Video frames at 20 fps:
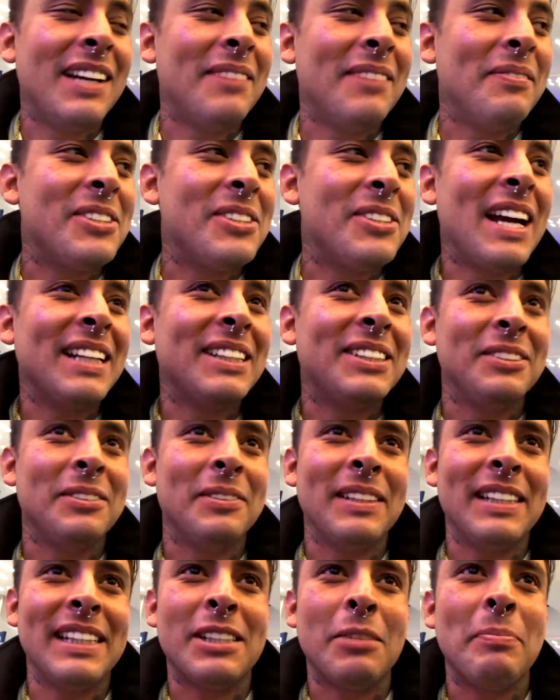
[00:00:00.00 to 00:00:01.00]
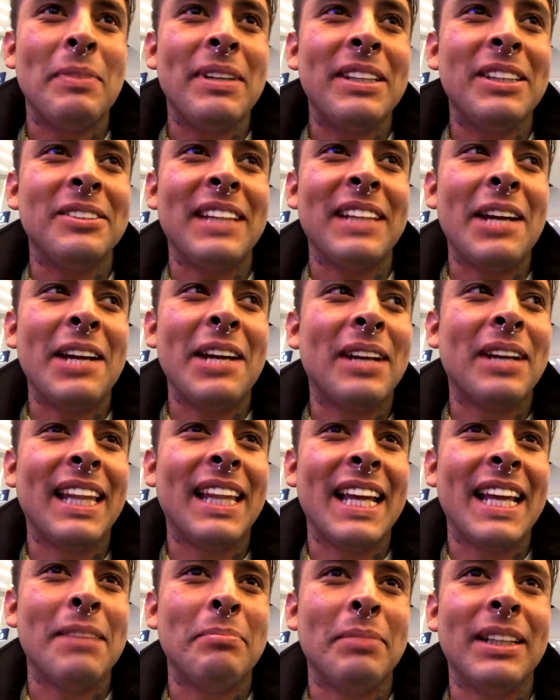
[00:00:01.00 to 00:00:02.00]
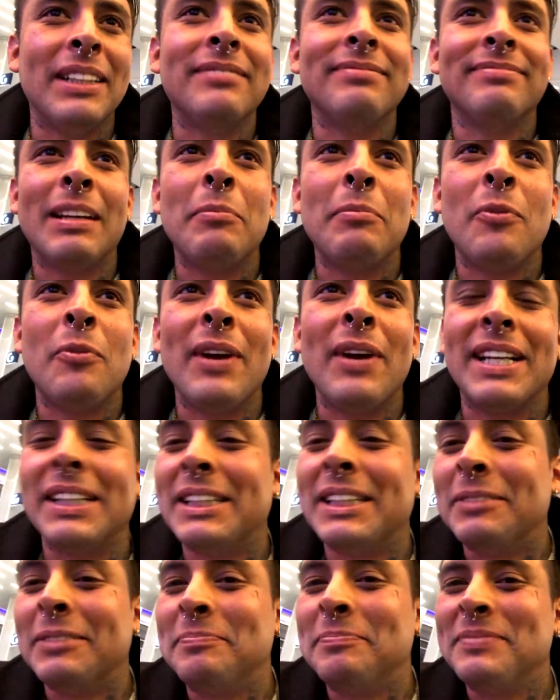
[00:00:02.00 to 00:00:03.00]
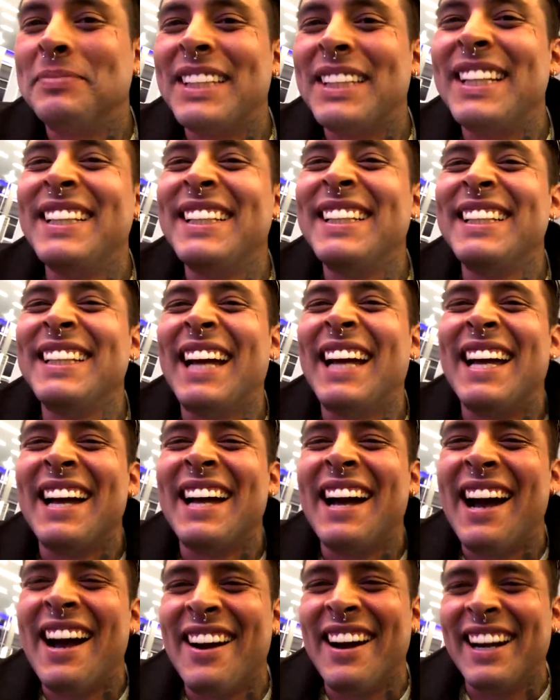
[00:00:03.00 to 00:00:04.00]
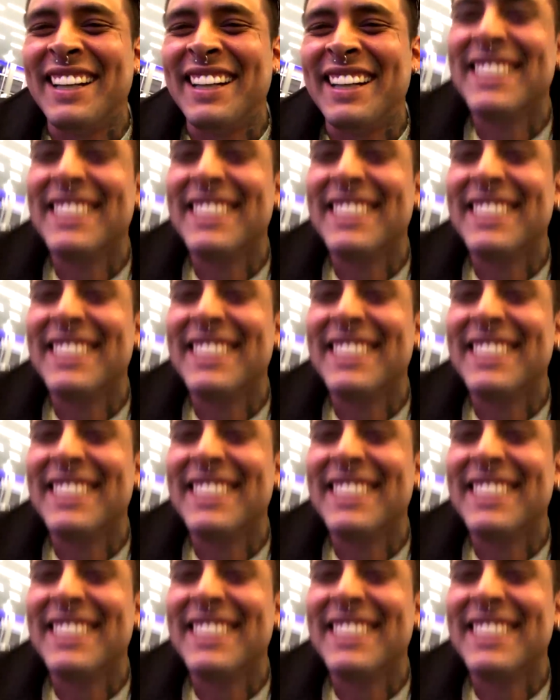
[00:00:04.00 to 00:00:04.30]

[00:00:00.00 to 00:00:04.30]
gonna try to. It's gonna be a little late when I land, but I'm gonna wake her up. All right.